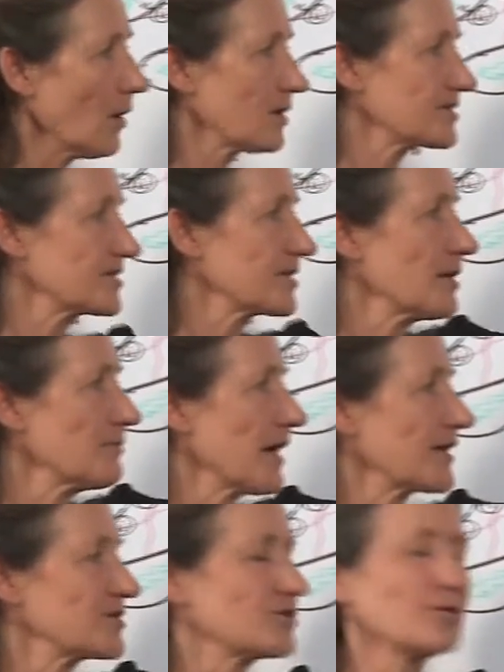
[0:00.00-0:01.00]
Also
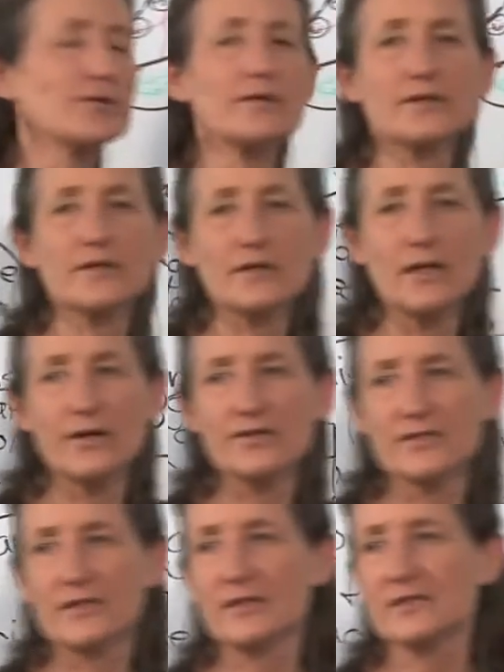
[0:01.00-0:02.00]
make sure that the
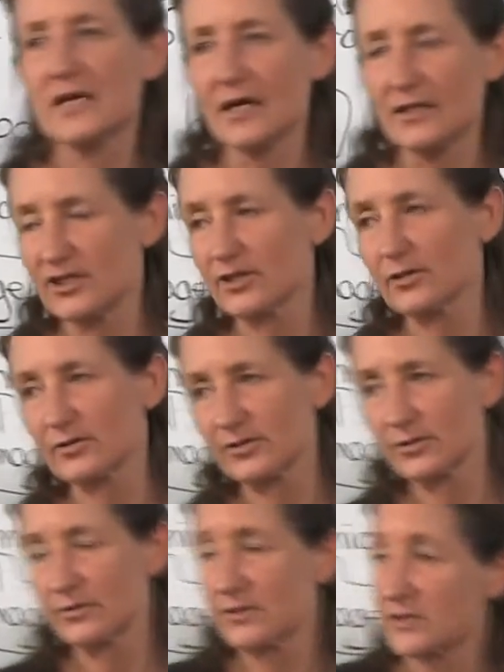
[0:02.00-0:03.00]
clothes that are touching your
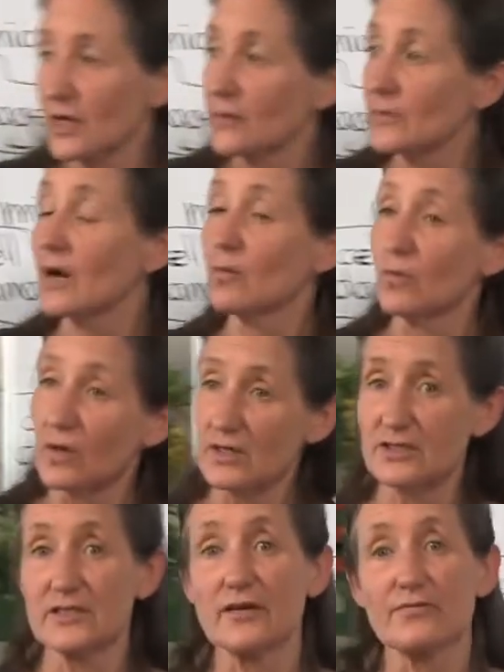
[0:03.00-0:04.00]
torso are
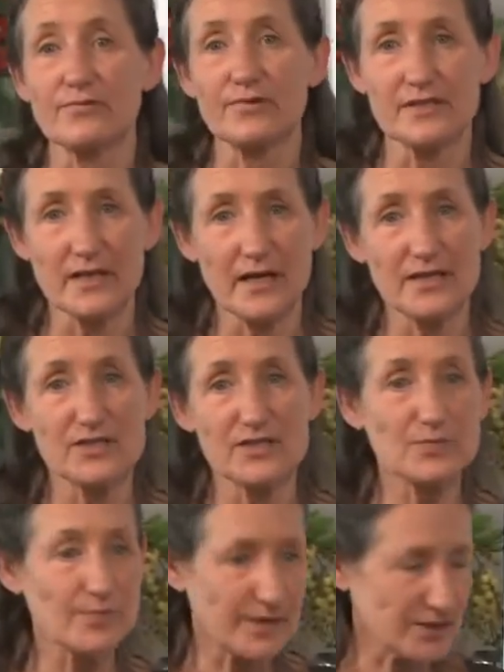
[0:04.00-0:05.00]
washed every day,
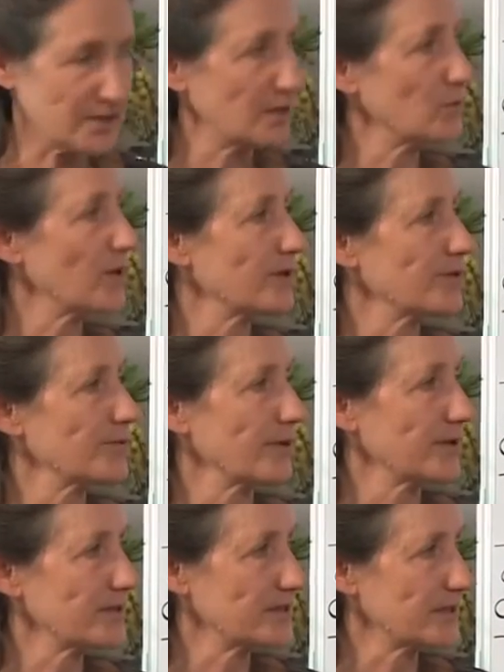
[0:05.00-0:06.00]
especially when you're
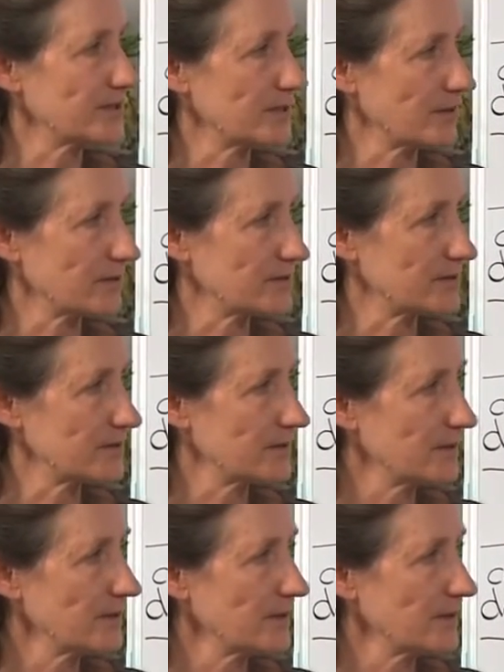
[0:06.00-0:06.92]
on a detox.